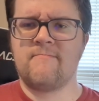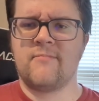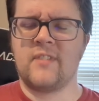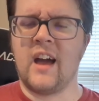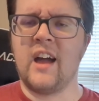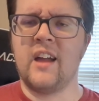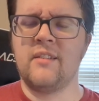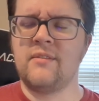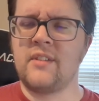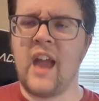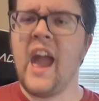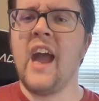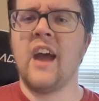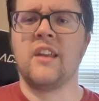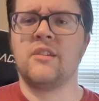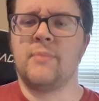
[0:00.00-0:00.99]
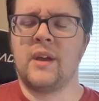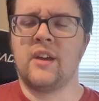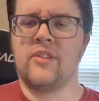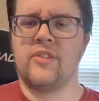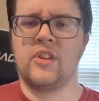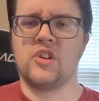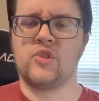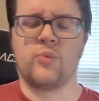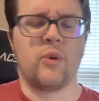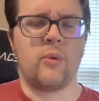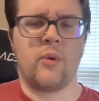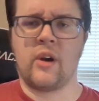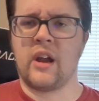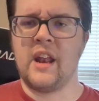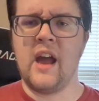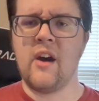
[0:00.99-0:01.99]
got canned because they just weren't
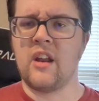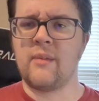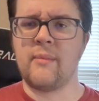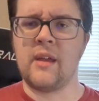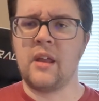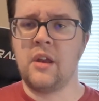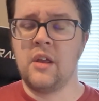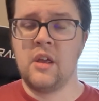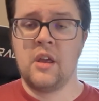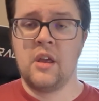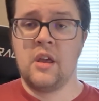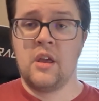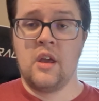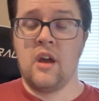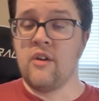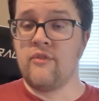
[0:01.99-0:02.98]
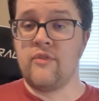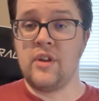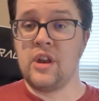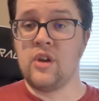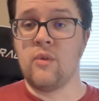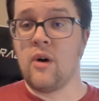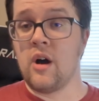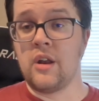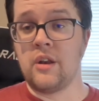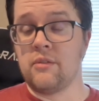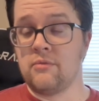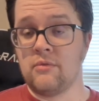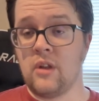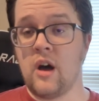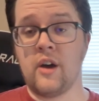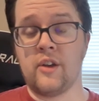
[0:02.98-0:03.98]
working out. I mean, a video on
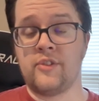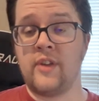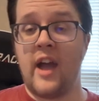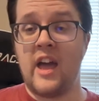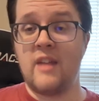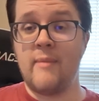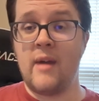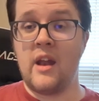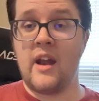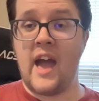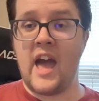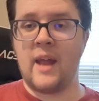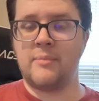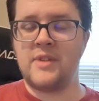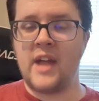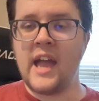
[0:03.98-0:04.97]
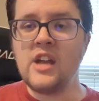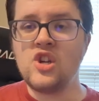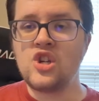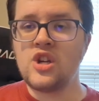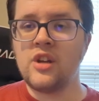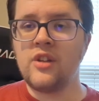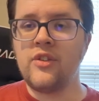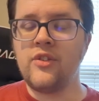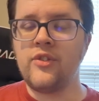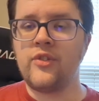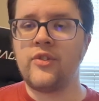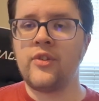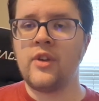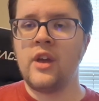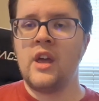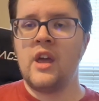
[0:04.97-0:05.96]
lost animated
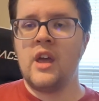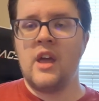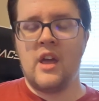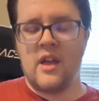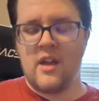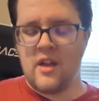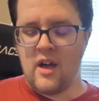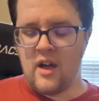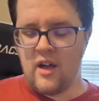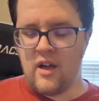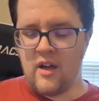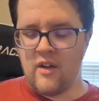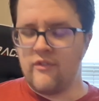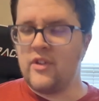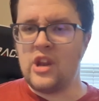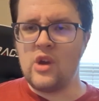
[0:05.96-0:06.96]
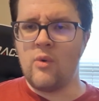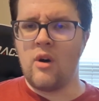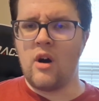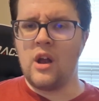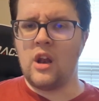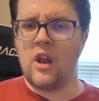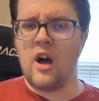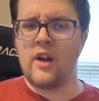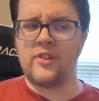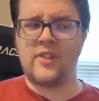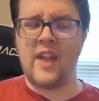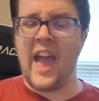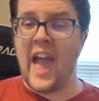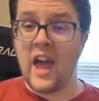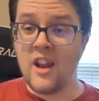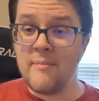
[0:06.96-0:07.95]
adaptations, a video on lost
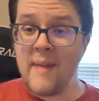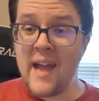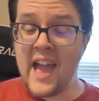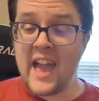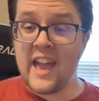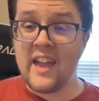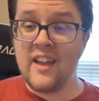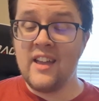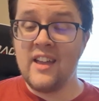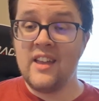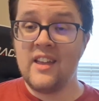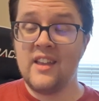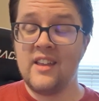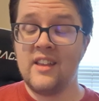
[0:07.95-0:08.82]
anime,